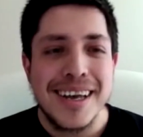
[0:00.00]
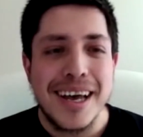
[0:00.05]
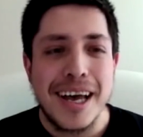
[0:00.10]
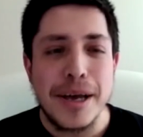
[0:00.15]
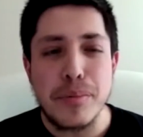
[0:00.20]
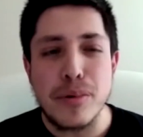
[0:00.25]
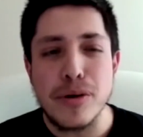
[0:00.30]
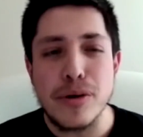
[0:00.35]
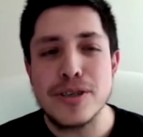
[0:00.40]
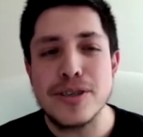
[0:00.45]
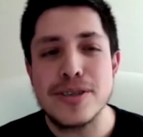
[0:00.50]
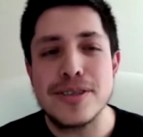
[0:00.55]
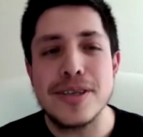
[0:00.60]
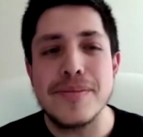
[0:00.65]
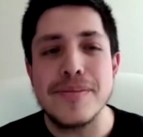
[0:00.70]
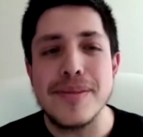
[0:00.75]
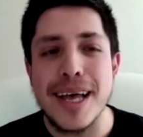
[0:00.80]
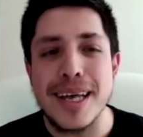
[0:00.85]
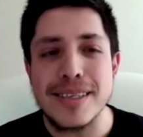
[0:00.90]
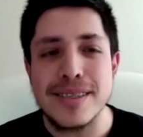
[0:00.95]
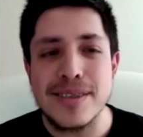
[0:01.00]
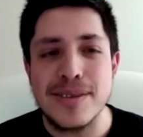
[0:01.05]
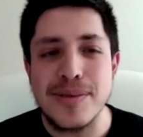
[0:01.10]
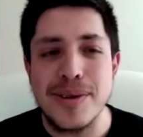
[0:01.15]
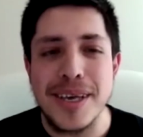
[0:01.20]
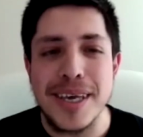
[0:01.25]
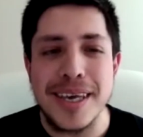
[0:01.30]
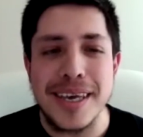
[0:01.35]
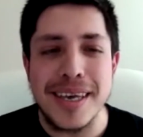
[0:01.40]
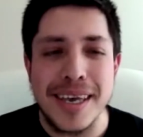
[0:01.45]
I purchased them last
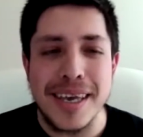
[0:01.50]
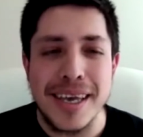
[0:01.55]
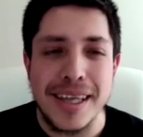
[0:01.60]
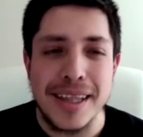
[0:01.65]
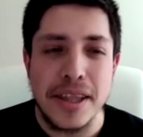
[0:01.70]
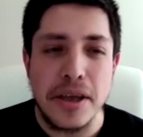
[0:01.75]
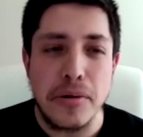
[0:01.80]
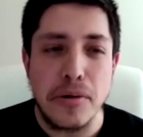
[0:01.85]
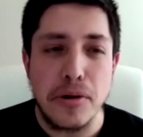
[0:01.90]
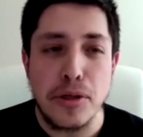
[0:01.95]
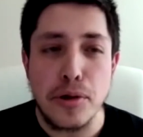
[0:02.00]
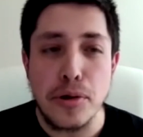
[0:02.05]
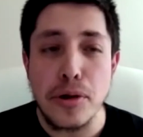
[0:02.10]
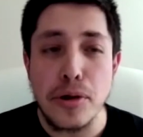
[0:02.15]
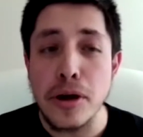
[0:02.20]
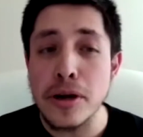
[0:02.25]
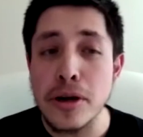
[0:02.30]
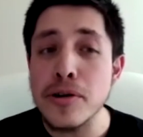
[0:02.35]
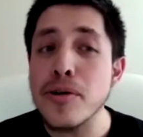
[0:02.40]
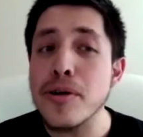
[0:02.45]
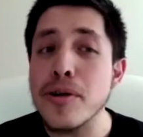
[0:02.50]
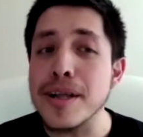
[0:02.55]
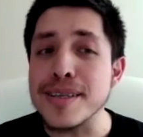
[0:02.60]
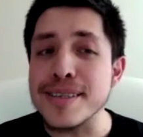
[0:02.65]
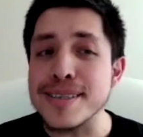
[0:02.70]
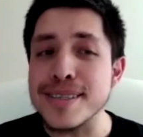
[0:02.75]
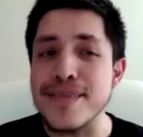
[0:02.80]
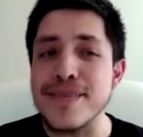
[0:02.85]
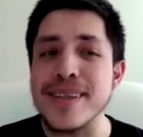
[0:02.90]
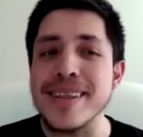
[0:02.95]
week and they were
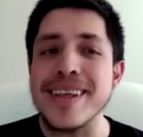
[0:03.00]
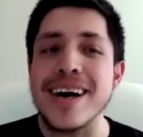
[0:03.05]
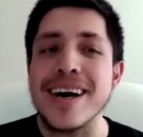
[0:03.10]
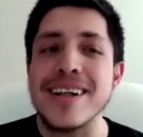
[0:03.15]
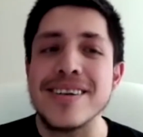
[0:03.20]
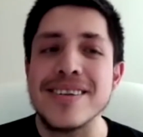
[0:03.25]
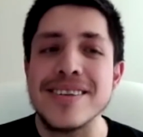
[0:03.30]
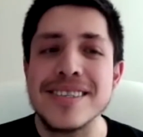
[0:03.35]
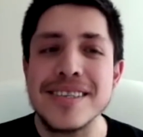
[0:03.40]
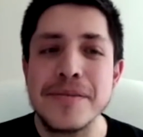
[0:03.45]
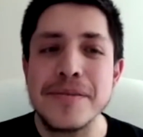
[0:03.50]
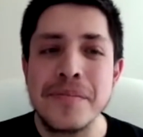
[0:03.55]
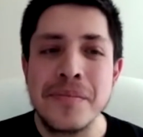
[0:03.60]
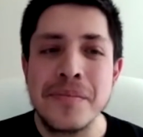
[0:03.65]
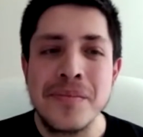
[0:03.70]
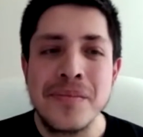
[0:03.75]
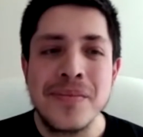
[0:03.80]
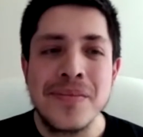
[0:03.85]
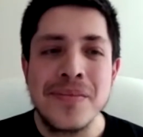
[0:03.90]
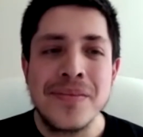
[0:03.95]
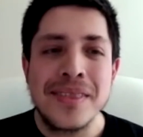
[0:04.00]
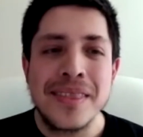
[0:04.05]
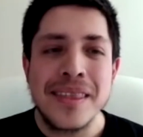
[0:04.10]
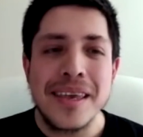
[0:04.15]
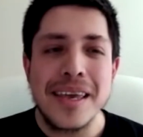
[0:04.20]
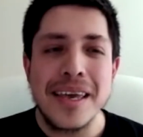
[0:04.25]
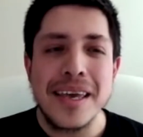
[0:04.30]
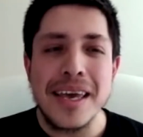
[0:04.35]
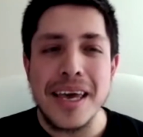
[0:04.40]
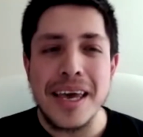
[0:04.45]
$307.
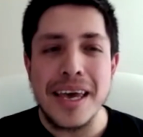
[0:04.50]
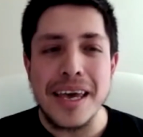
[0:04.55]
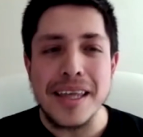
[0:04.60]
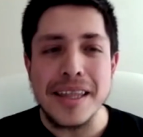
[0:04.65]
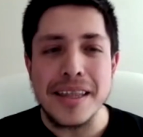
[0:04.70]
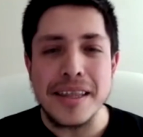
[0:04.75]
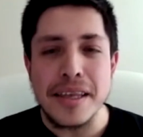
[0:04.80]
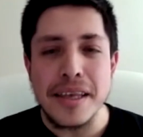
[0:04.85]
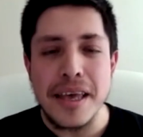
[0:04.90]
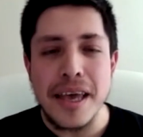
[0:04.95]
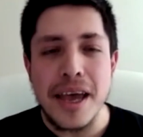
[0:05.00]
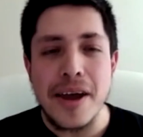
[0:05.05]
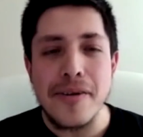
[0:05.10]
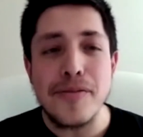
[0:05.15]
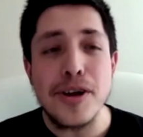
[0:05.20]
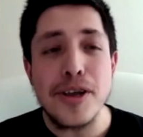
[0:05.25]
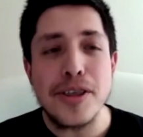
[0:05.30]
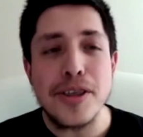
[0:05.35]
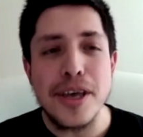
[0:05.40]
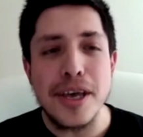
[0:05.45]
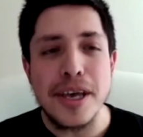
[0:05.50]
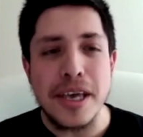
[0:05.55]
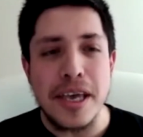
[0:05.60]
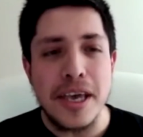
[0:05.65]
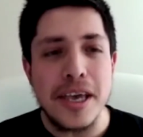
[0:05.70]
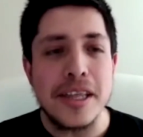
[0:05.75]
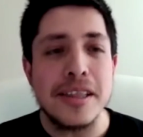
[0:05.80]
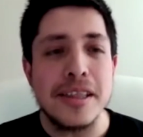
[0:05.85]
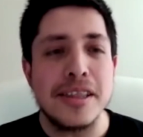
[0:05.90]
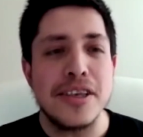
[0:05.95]
And everything
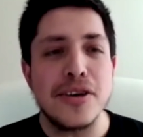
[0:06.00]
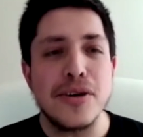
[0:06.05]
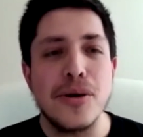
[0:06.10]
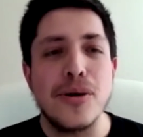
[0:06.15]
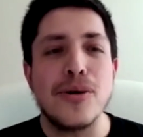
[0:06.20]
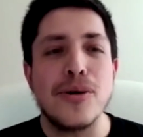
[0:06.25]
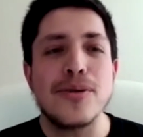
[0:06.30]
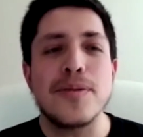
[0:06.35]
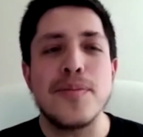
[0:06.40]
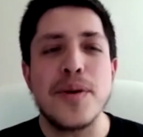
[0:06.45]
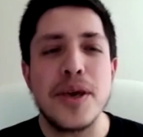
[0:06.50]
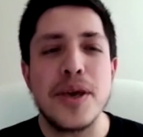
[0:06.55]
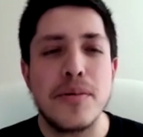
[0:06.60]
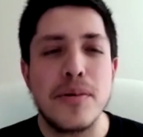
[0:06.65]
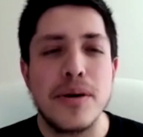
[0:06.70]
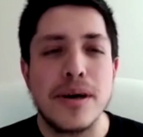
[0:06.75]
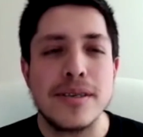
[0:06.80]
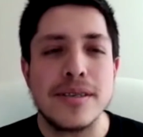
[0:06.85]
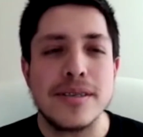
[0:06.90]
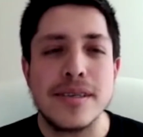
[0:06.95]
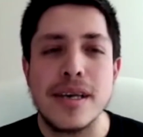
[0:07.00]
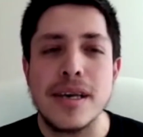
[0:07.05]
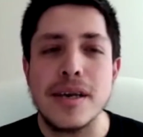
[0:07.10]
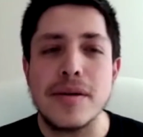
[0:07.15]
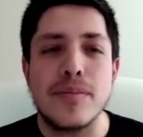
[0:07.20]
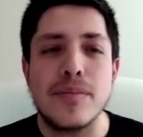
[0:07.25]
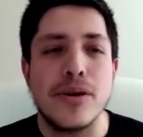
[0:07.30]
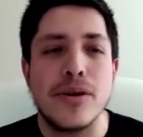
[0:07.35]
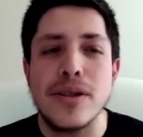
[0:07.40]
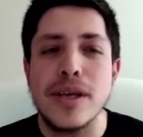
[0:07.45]
in the old me was like,
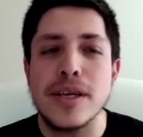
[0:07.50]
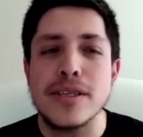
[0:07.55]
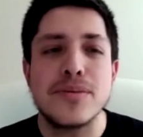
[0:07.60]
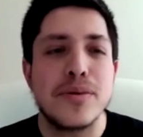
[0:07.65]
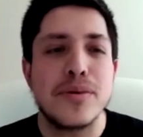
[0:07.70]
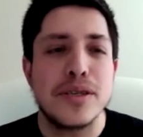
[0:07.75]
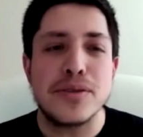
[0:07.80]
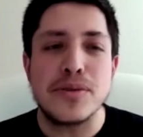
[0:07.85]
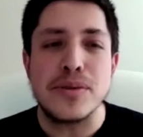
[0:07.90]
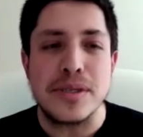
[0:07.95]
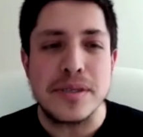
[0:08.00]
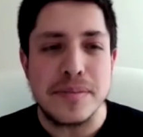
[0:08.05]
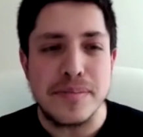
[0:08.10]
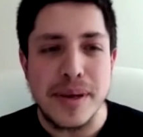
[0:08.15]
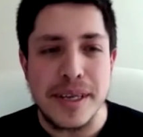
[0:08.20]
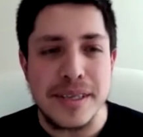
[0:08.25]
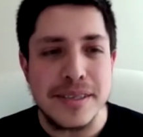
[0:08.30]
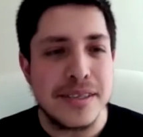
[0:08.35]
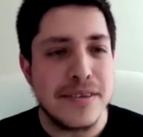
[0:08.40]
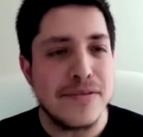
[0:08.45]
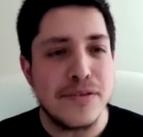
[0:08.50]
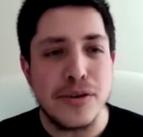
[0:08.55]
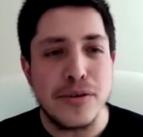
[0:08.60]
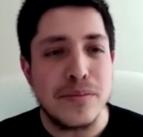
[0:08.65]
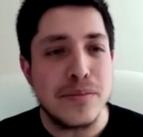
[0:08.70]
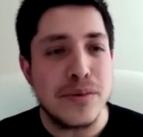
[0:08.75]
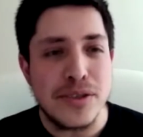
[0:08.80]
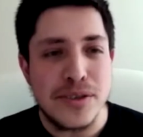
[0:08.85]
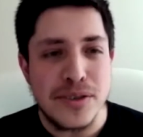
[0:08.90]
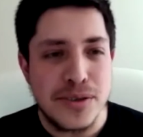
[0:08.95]
bro, that's way too expensive. Don't
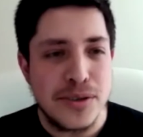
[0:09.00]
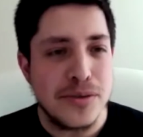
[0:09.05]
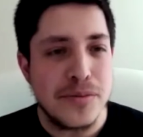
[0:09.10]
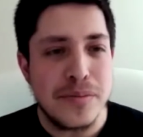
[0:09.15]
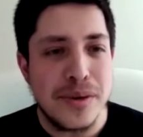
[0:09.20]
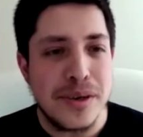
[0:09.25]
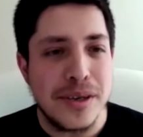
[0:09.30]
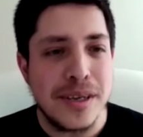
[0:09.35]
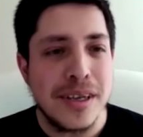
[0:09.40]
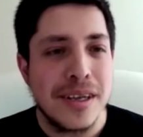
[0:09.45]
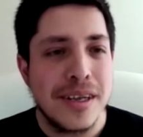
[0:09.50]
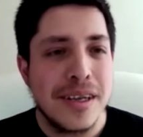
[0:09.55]
be stupid.